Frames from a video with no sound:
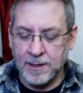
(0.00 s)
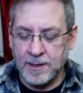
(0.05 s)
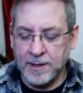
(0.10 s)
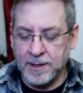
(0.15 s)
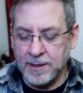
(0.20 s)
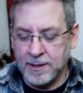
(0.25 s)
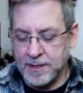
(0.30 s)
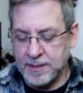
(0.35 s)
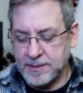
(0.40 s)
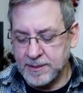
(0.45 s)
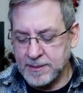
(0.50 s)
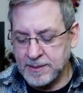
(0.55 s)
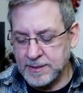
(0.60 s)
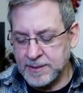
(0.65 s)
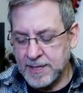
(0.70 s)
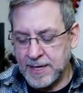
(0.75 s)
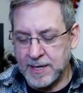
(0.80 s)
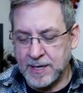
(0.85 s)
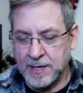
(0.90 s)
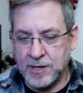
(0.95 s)
This is
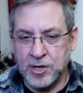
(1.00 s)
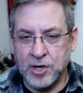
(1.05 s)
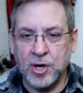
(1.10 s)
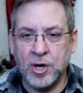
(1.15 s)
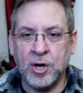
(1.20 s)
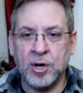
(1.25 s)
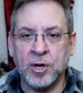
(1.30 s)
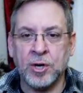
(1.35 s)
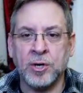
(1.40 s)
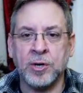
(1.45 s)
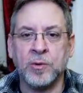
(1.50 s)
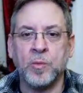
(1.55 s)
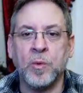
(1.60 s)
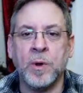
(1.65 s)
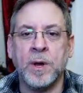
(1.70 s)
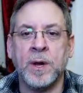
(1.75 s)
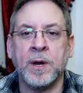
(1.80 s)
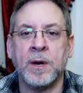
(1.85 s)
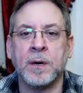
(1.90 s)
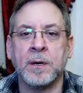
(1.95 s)
that card
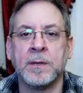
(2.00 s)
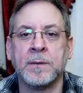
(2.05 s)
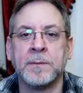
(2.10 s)
where,